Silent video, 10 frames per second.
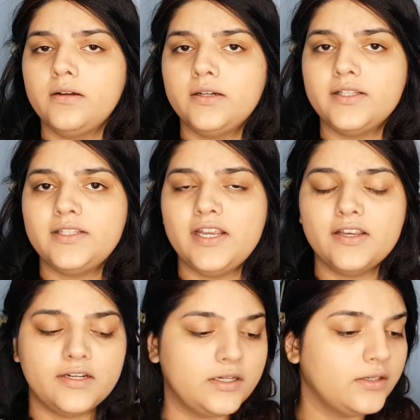
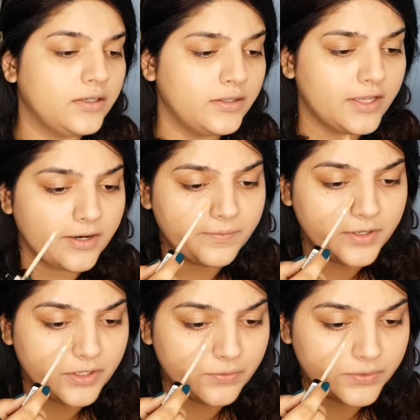concealer that I've
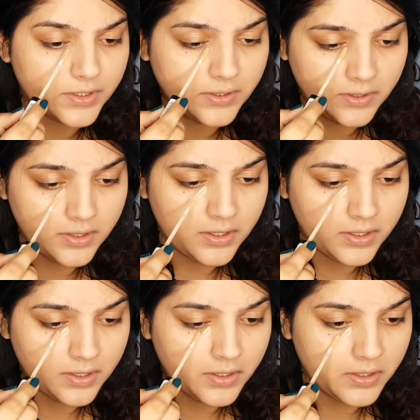been using.
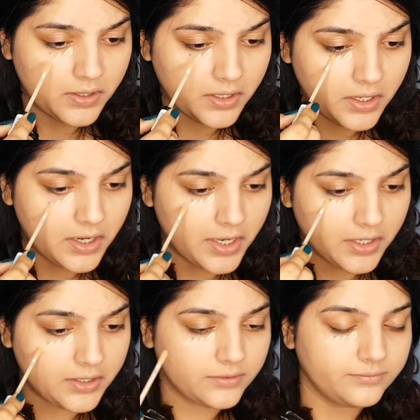
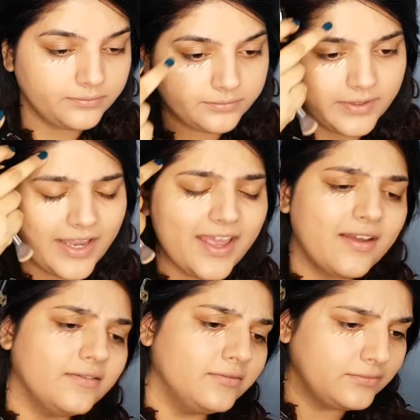Like, yeah,
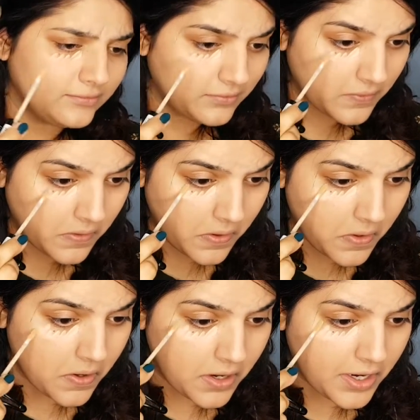
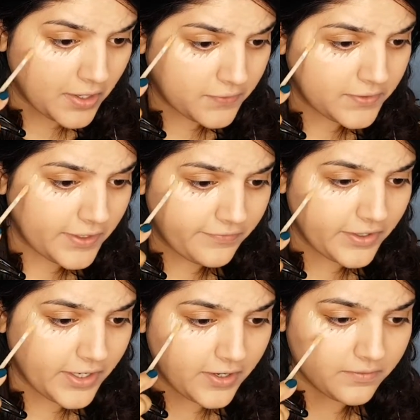I use it
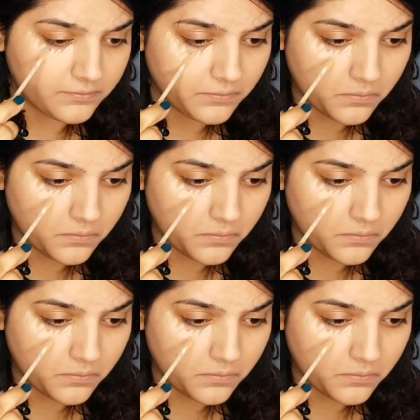every day.